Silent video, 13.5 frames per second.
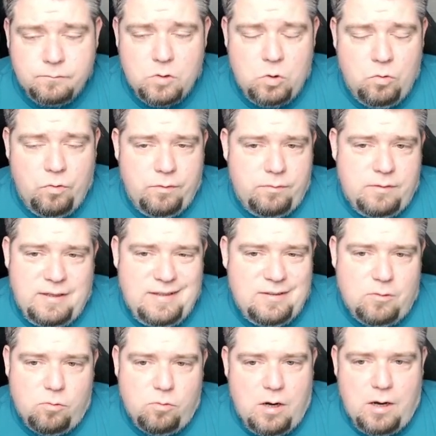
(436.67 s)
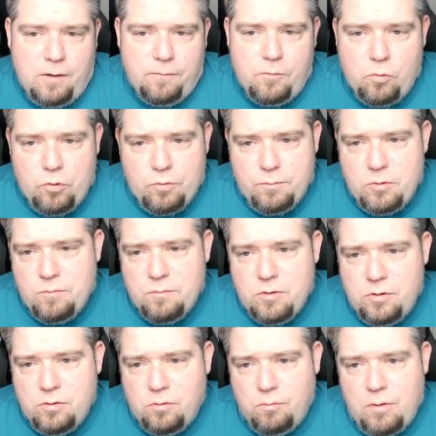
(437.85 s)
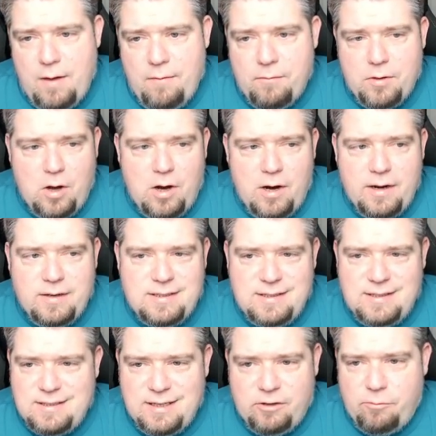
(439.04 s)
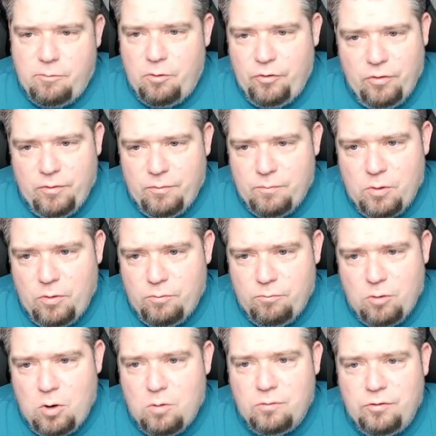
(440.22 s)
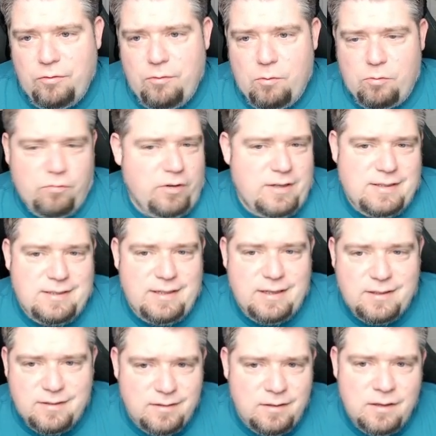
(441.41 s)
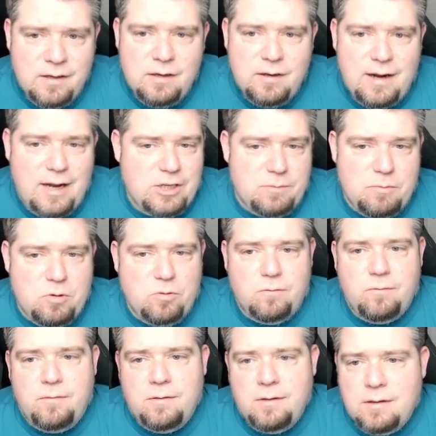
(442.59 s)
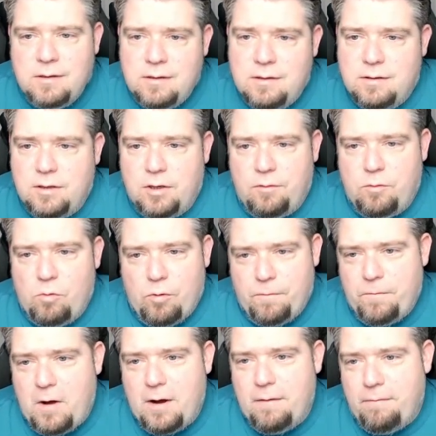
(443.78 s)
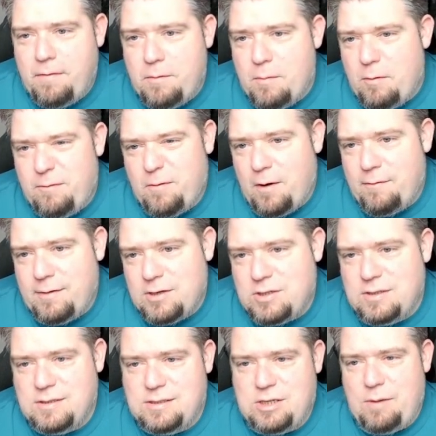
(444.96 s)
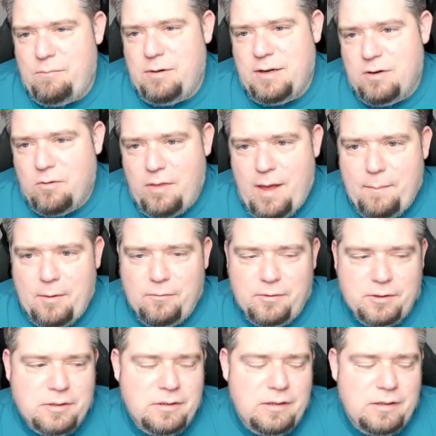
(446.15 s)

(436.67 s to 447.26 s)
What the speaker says: or the d or half, or your movement, or whatever the highest d6 was on the rolls. If you rolled 3d6, add your move. If you roll a 5, then you move 5 inches. Generally, you're not that bothered.